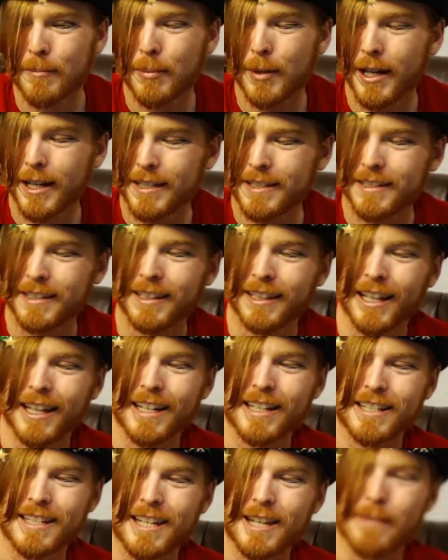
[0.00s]
But
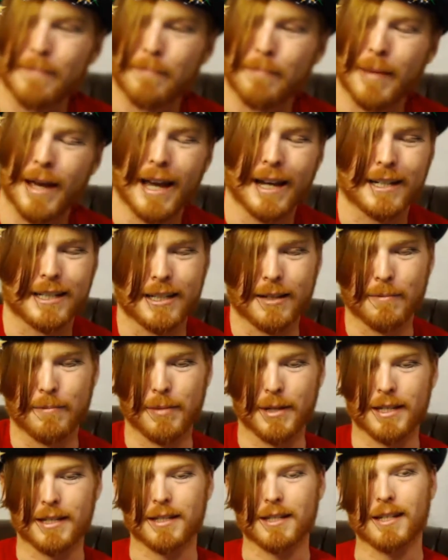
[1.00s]
let us get back to
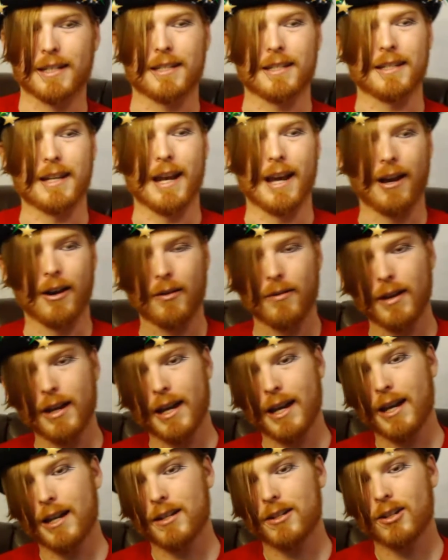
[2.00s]
business now,
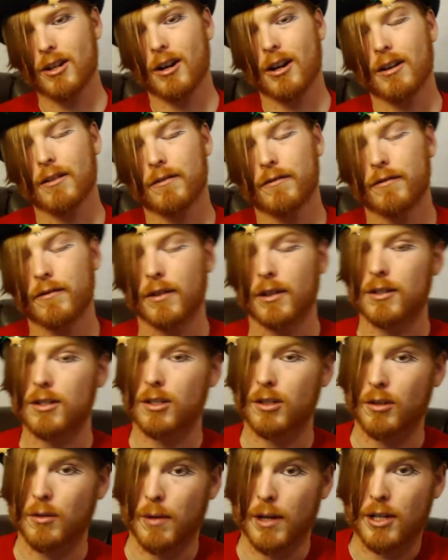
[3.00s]
and our
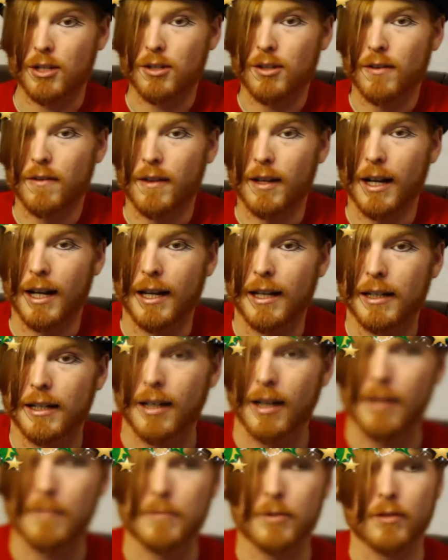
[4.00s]
first question of the night
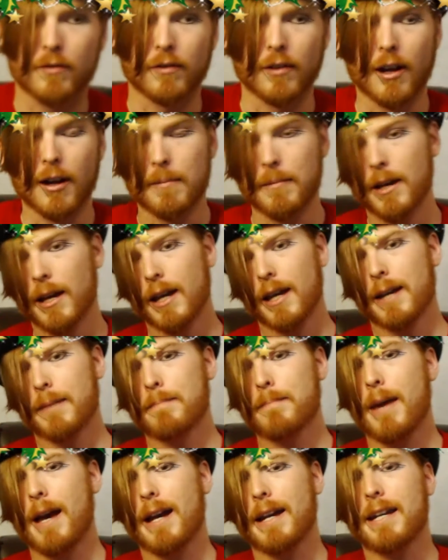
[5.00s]
comes from
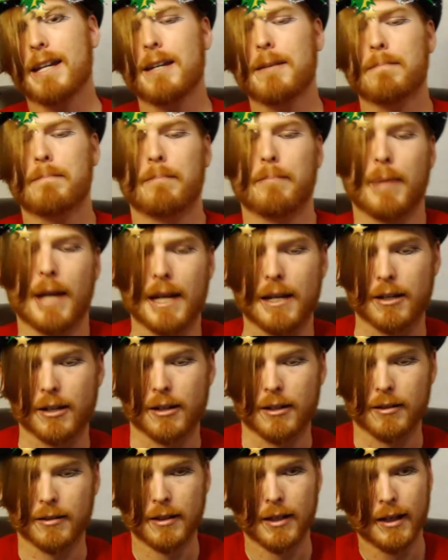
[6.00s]
Maggie
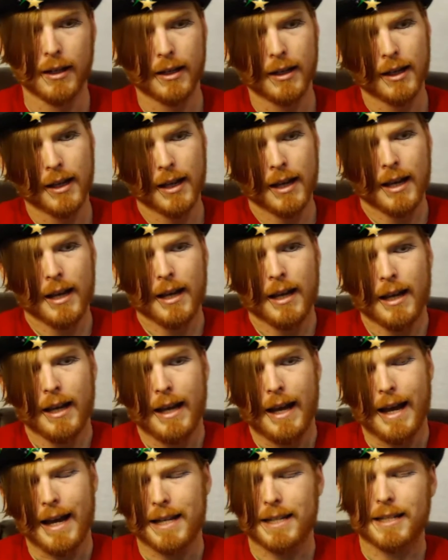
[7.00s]
Baker,
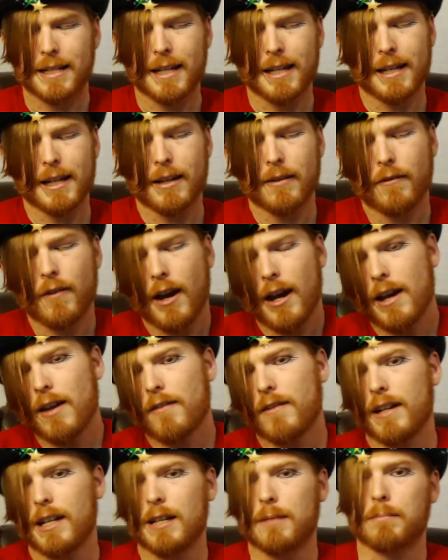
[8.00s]
asking if I
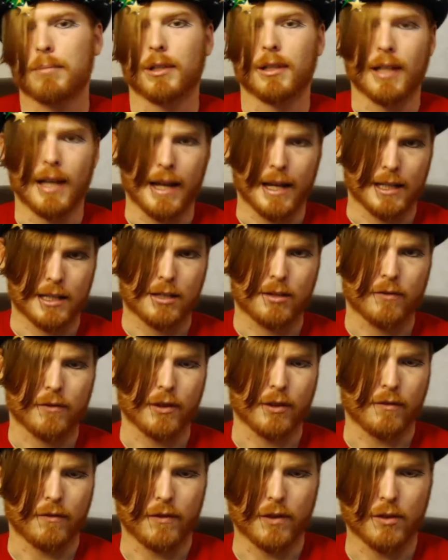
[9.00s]
have any plans
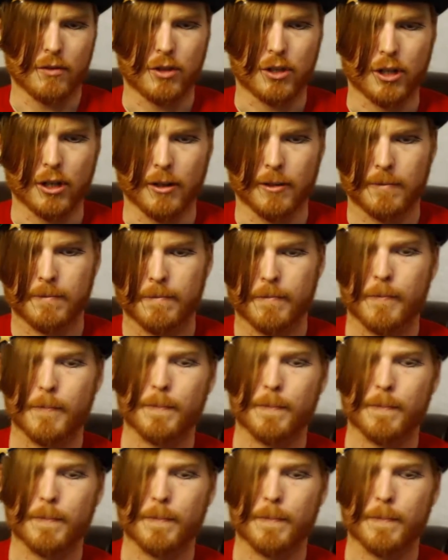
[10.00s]
for the future.